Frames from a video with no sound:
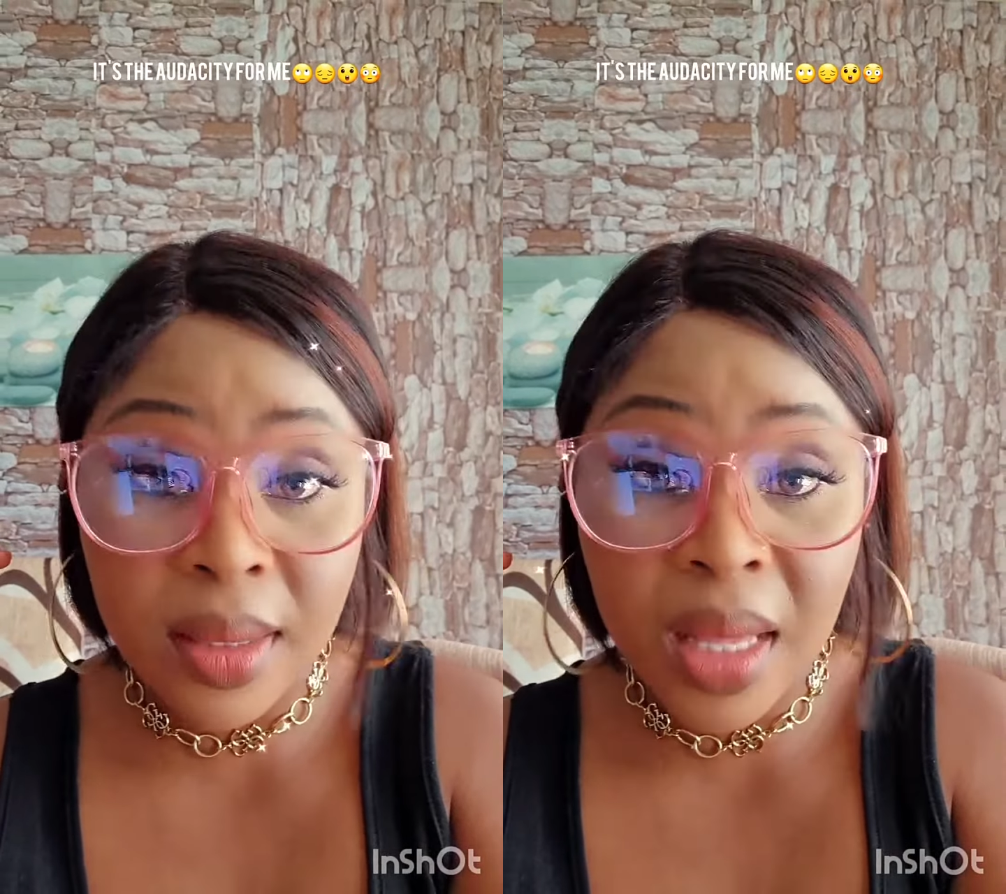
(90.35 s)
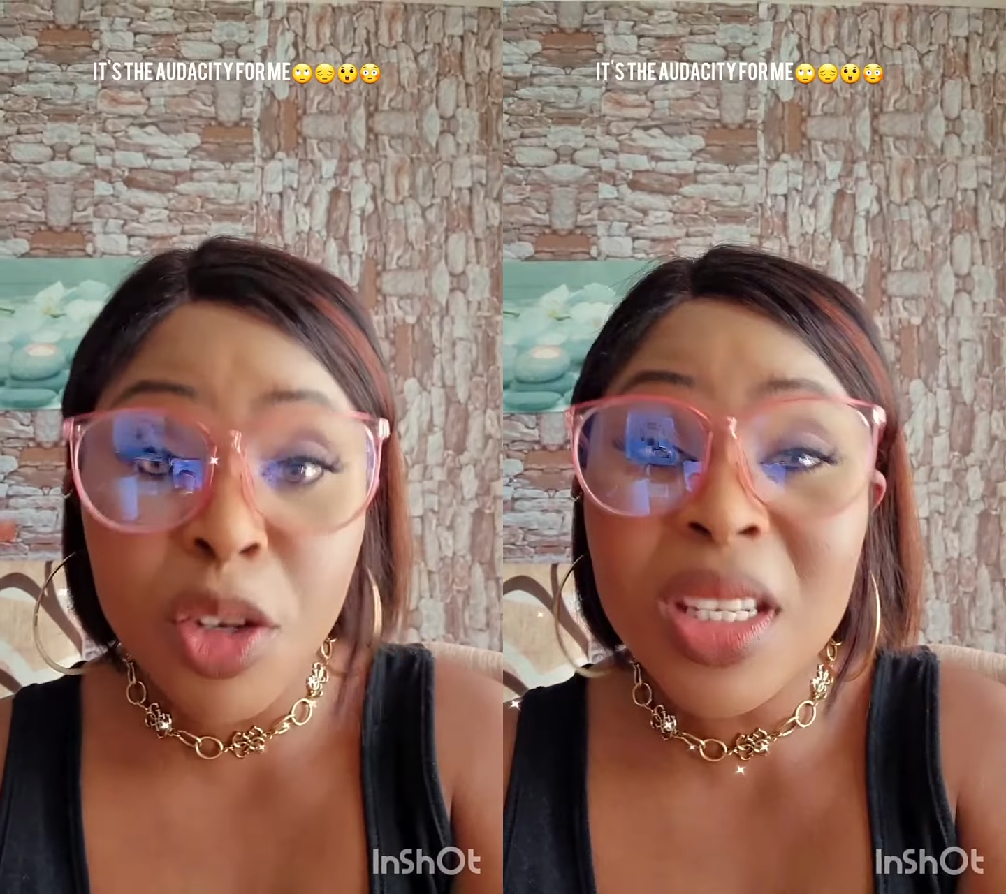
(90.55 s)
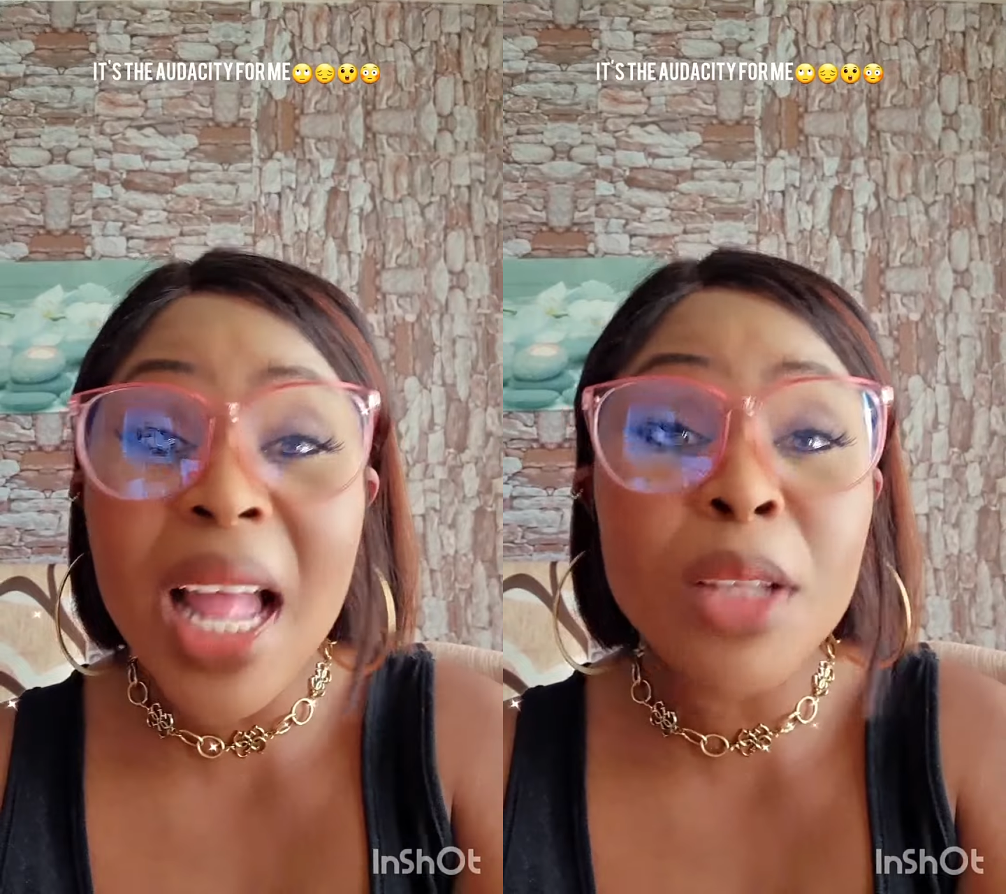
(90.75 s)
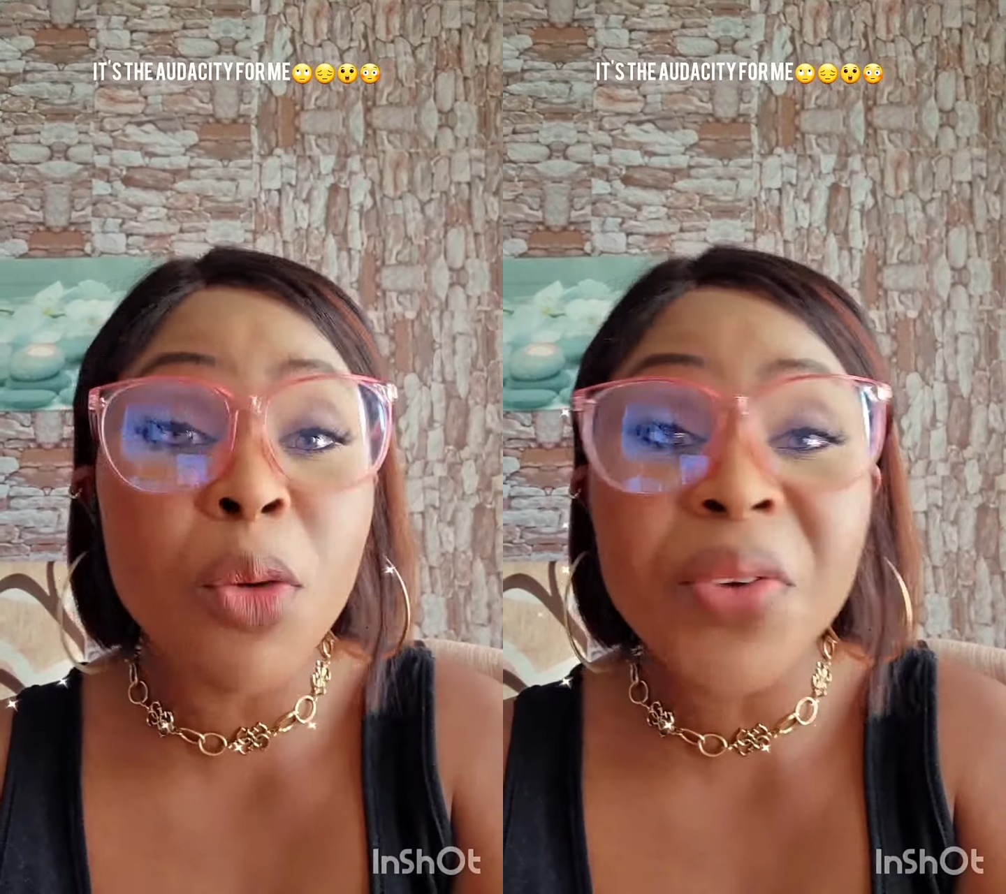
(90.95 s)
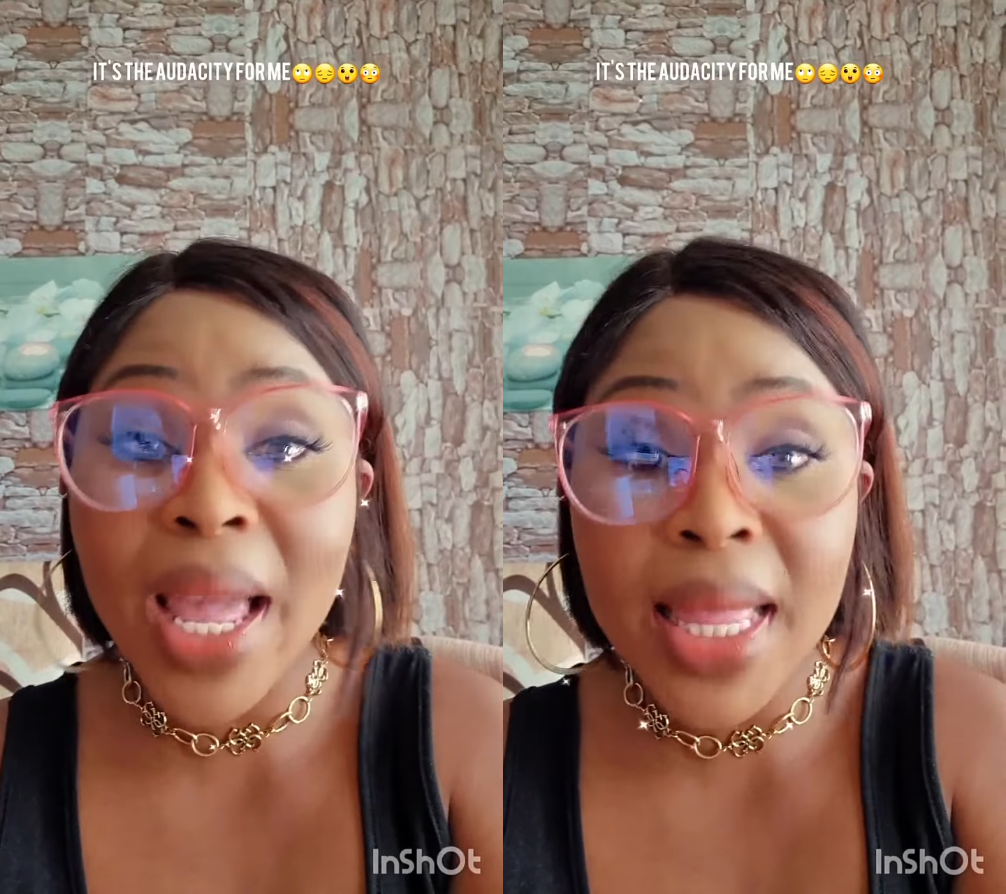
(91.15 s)
Now just out
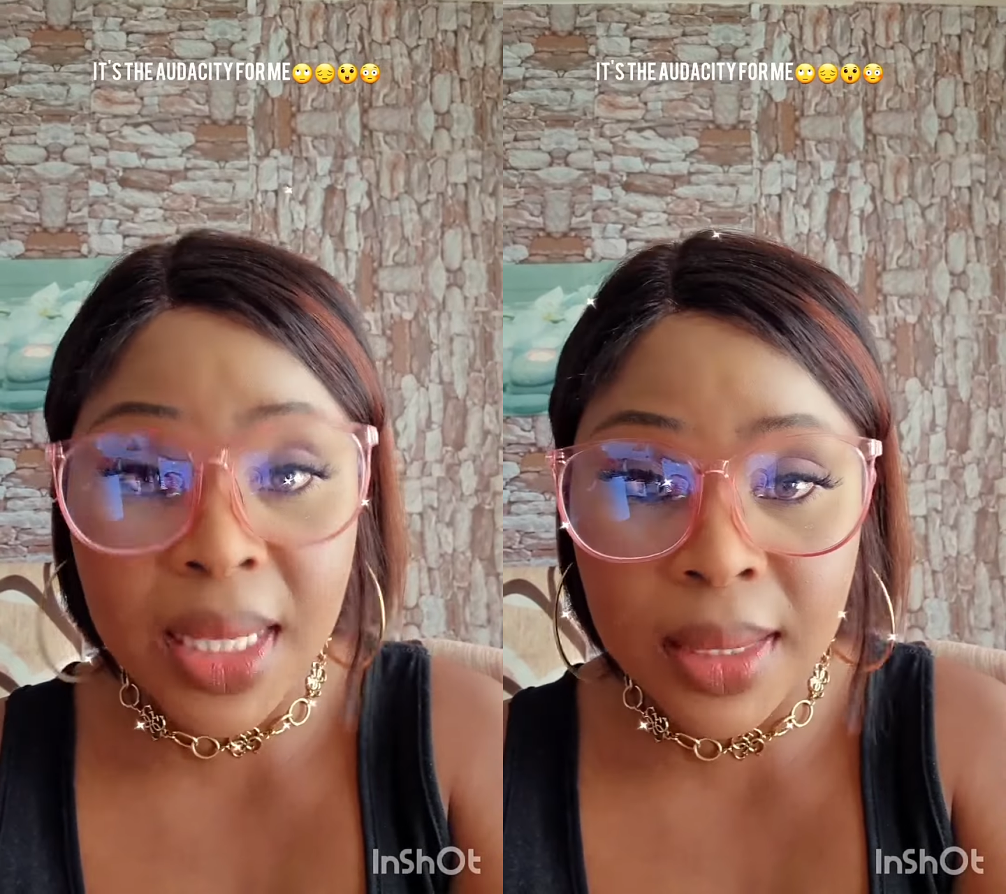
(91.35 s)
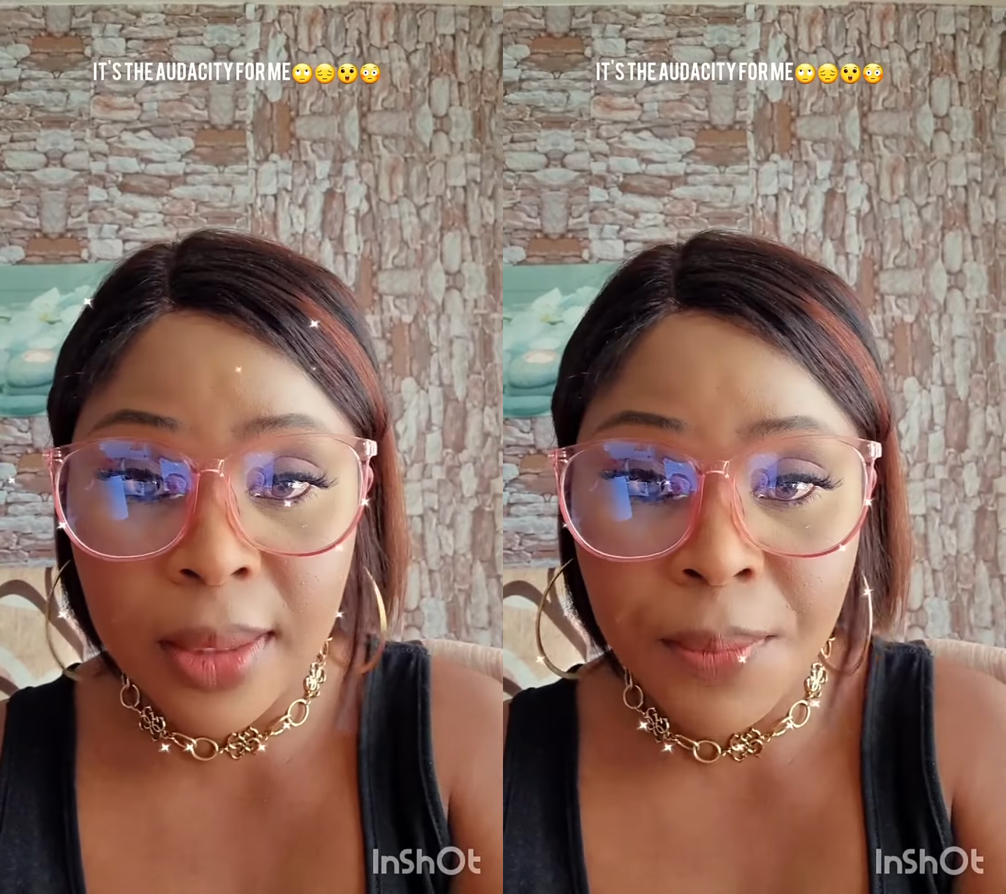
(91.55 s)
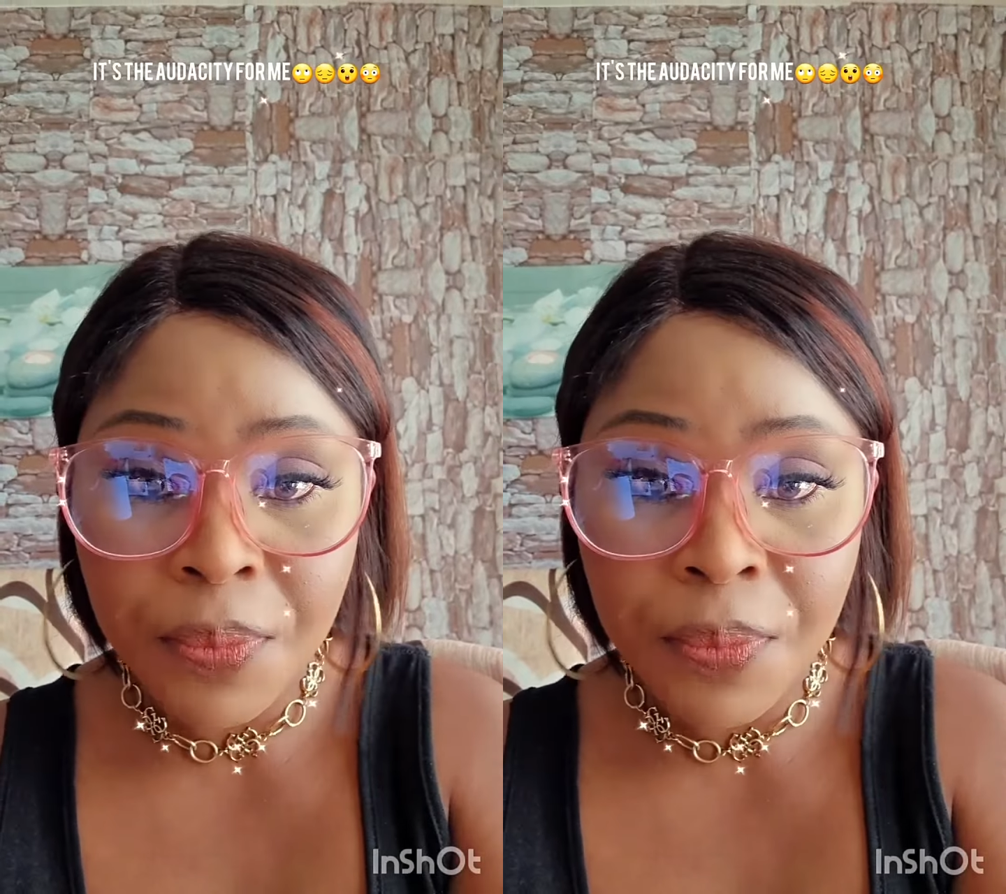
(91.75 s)
of kindness.